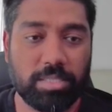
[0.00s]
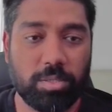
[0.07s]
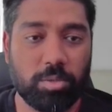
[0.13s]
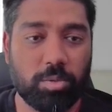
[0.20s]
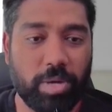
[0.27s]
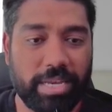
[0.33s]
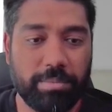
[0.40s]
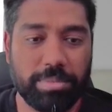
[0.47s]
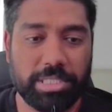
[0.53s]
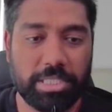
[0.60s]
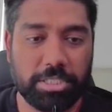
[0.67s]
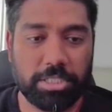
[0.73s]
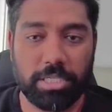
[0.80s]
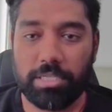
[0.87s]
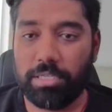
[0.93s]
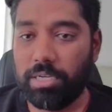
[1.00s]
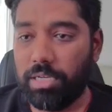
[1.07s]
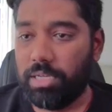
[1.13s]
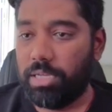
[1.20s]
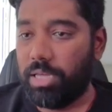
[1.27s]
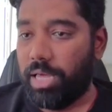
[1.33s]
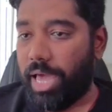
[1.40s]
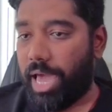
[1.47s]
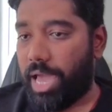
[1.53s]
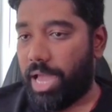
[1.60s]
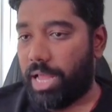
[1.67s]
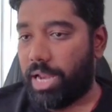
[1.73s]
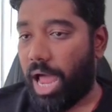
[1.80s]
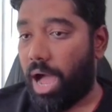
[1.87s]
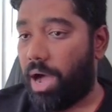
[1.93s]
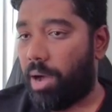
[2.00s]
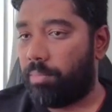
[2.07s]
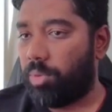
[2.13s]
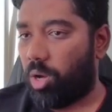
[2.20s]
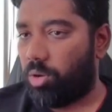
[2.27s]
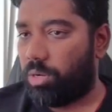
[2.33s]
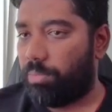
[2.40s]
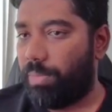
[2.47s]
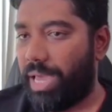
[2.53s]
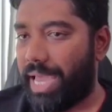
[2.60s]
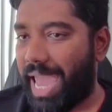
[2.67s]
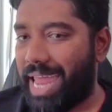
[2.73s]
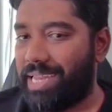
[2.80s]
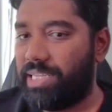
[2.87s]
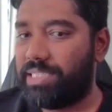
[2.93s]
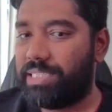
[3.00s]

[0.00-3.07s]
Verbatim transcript: you know, to any position. And I, I'm not gonna make any